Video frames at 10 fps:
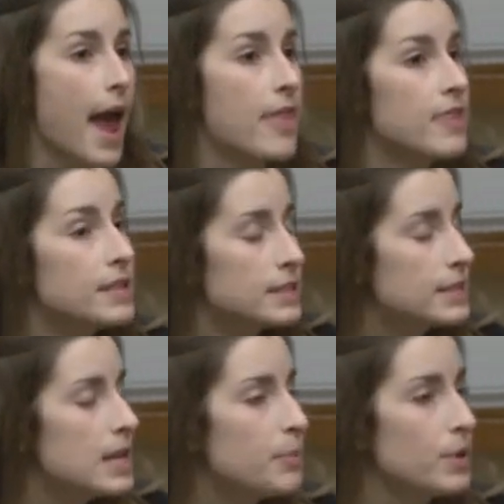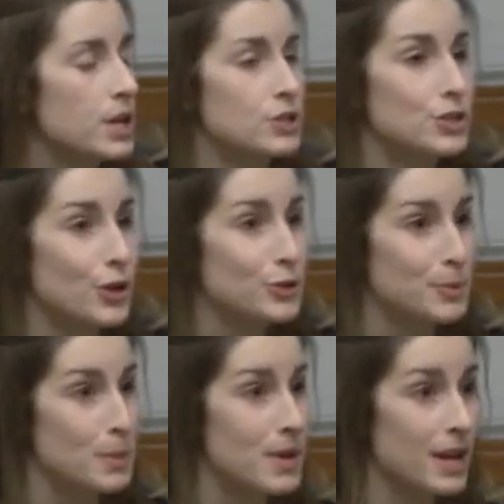And this deeply
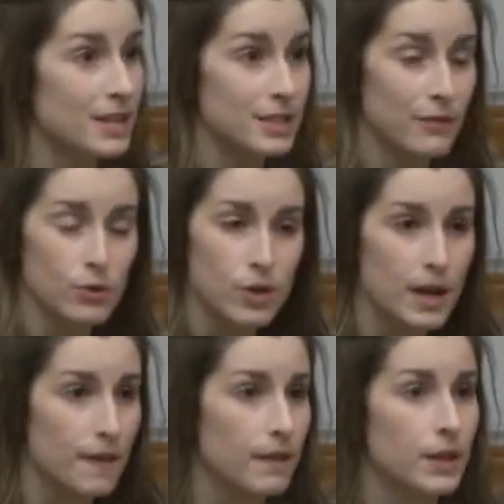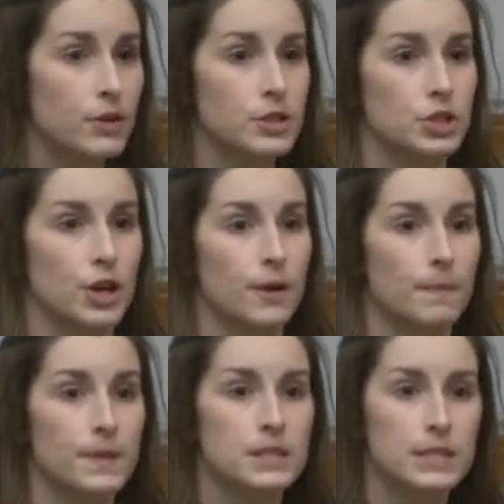concerns me because if you look at the
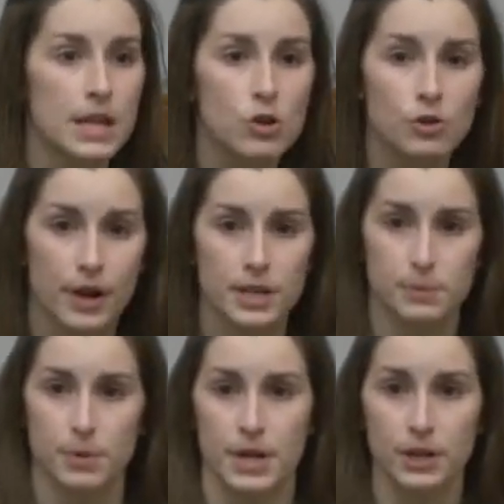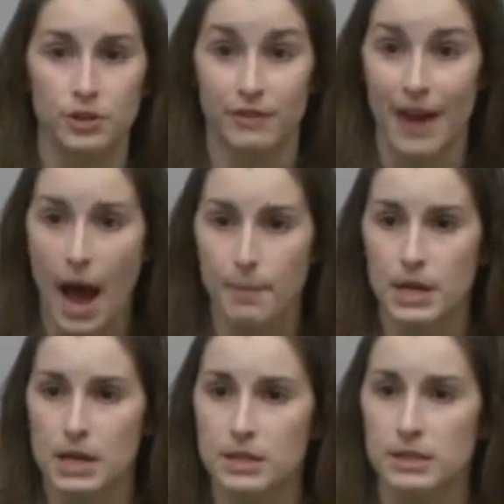literature, the single greatest predictor of
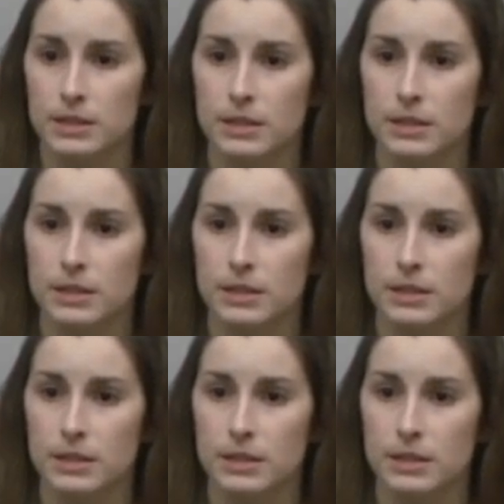happiness